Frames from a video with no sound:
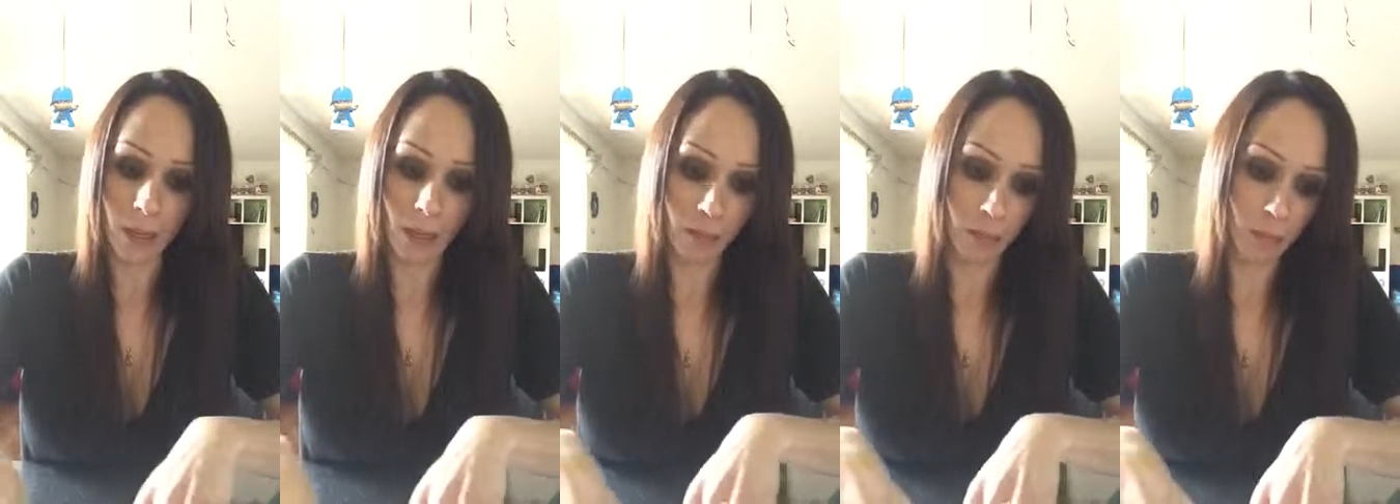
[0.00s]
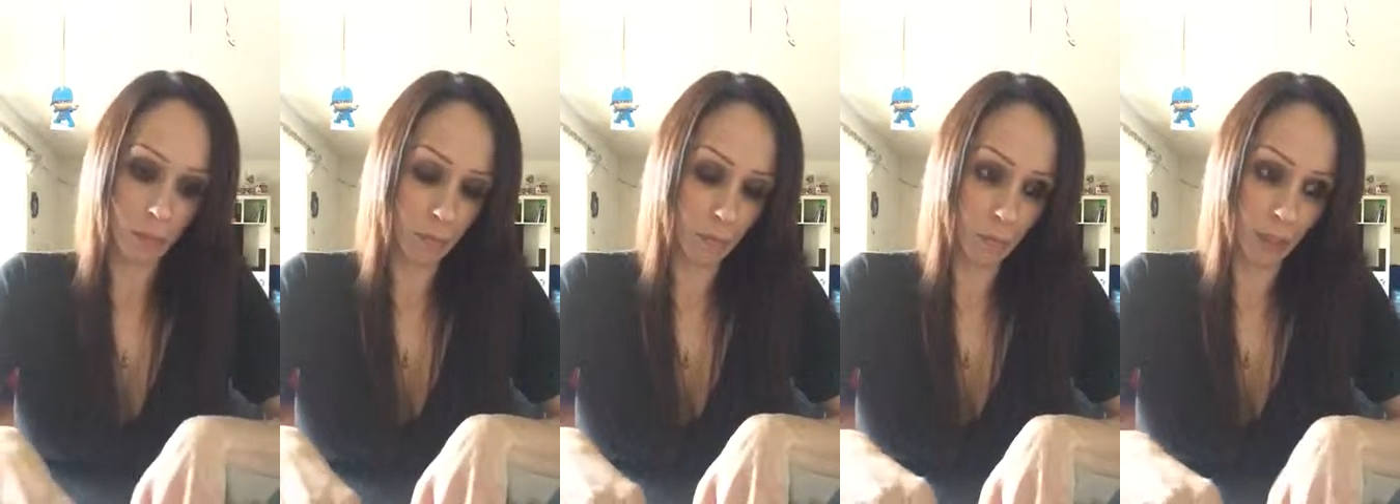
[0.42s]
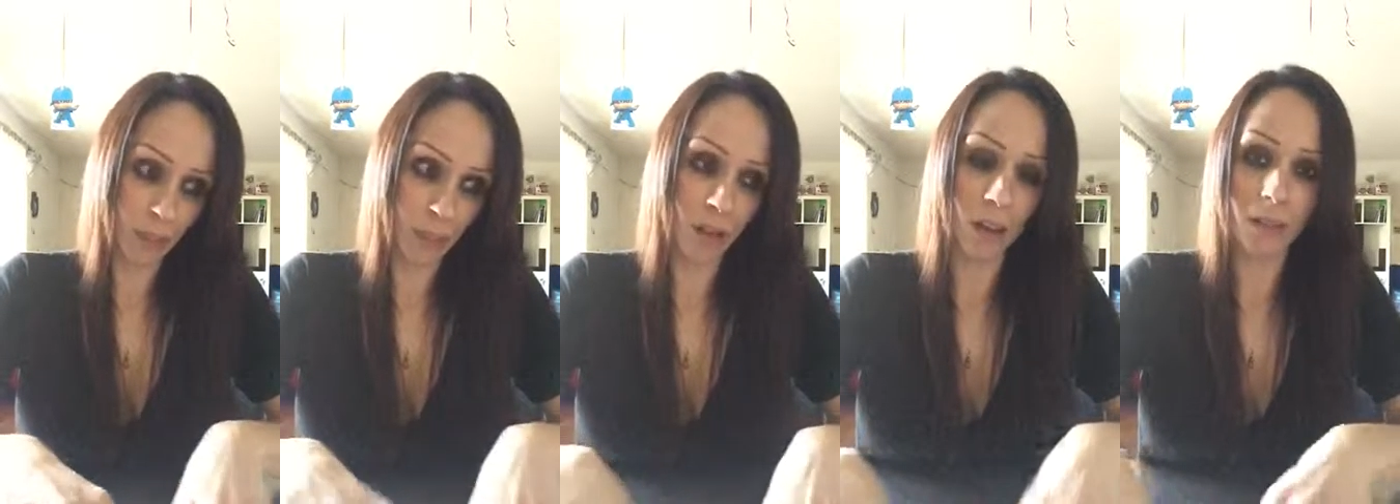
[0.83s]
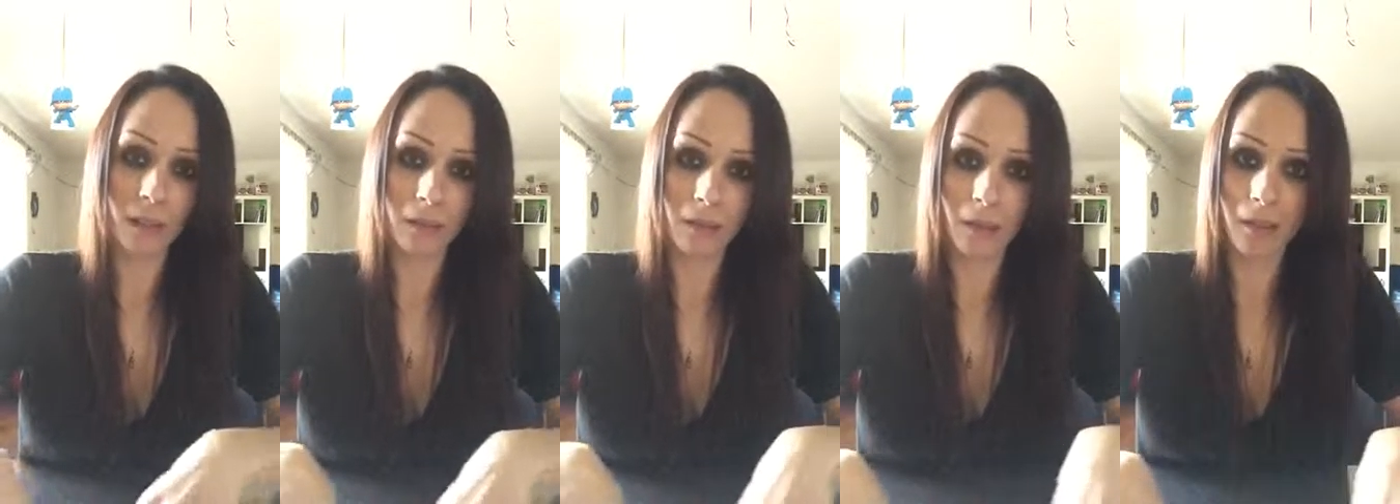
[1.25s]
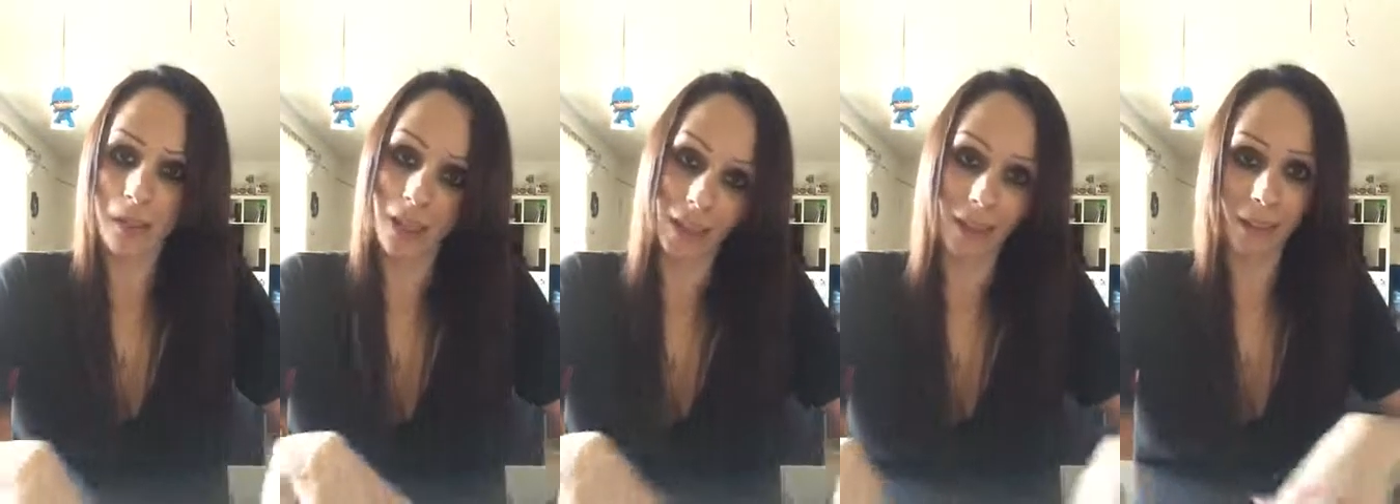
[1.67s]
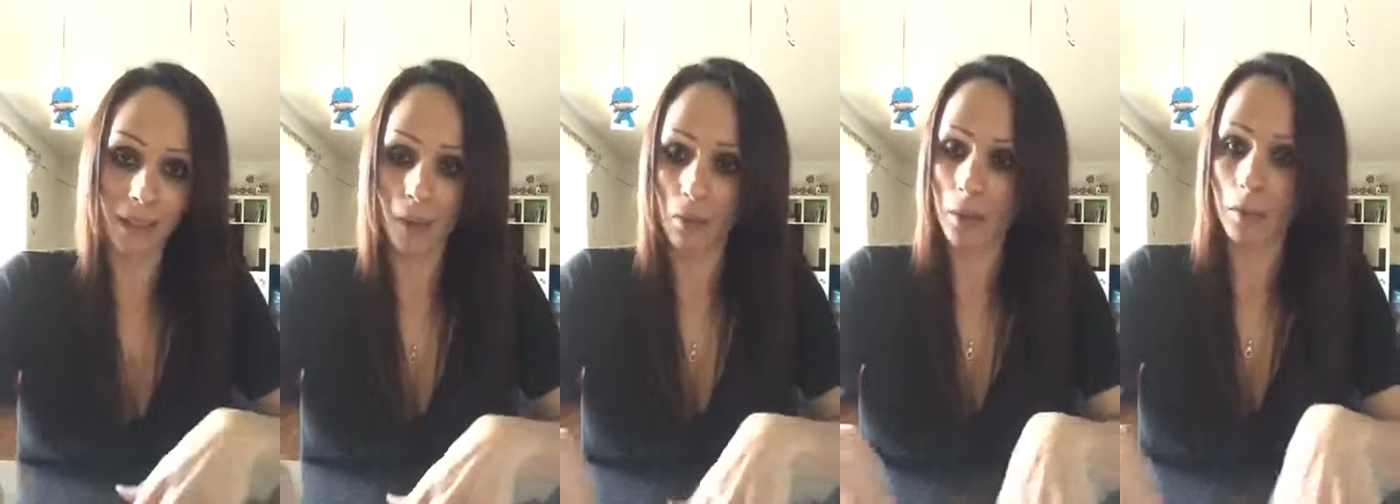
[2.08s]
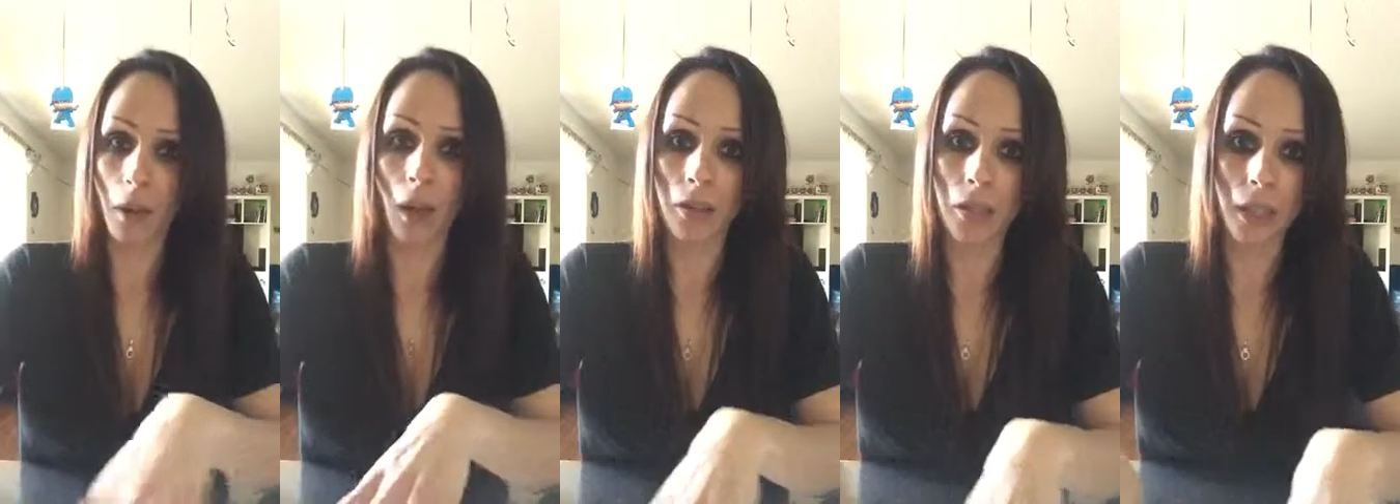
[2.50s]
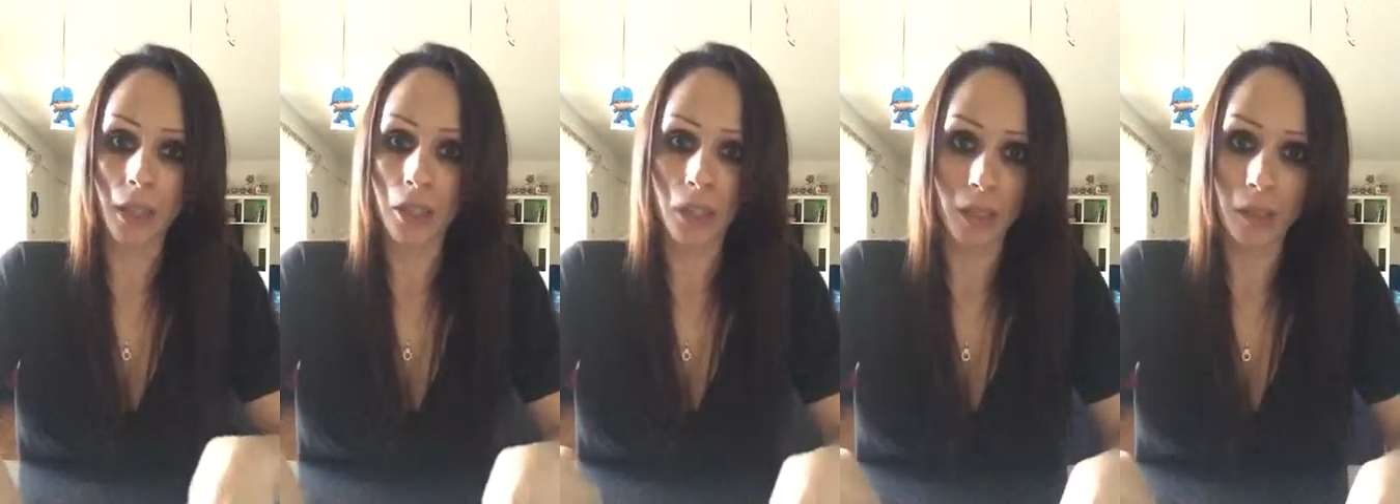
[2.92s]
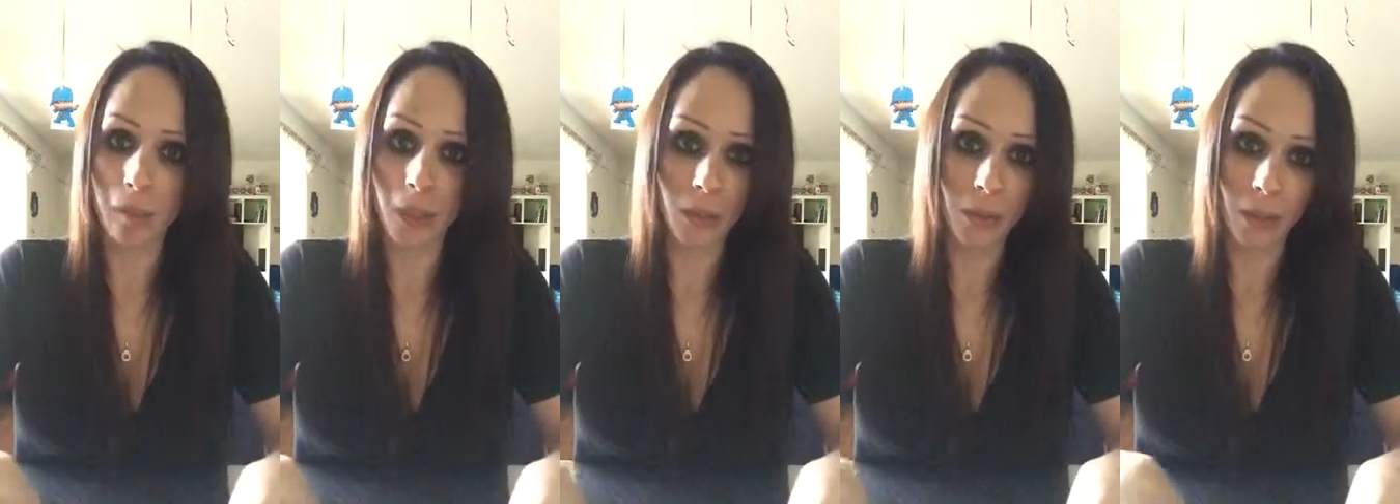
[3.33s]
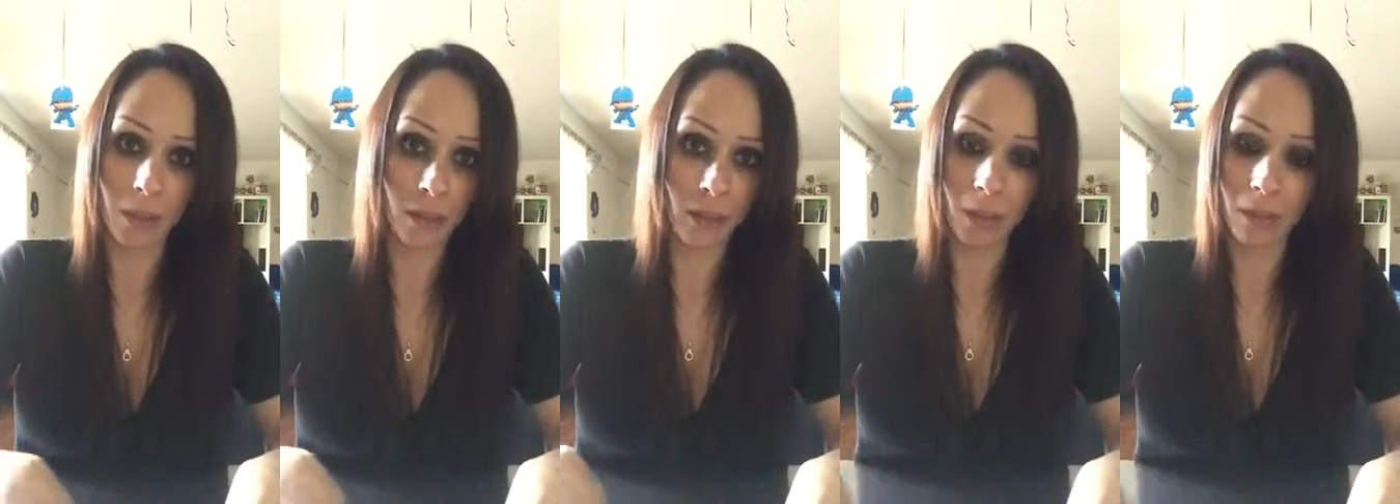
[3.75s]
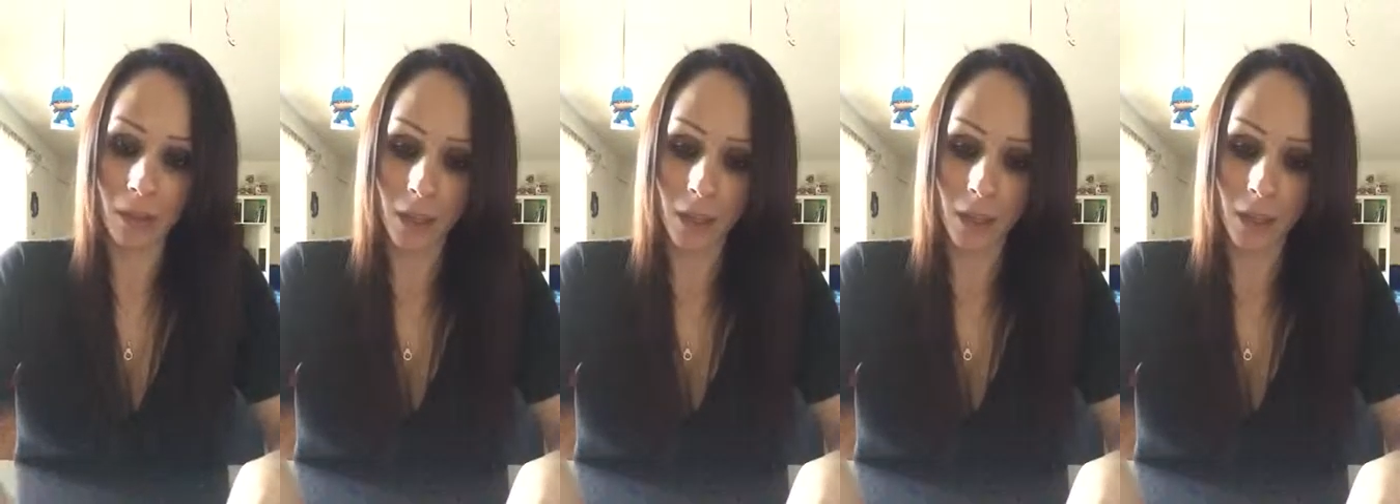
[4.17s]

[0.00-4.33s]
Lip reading: and even said that there was some contradictions between,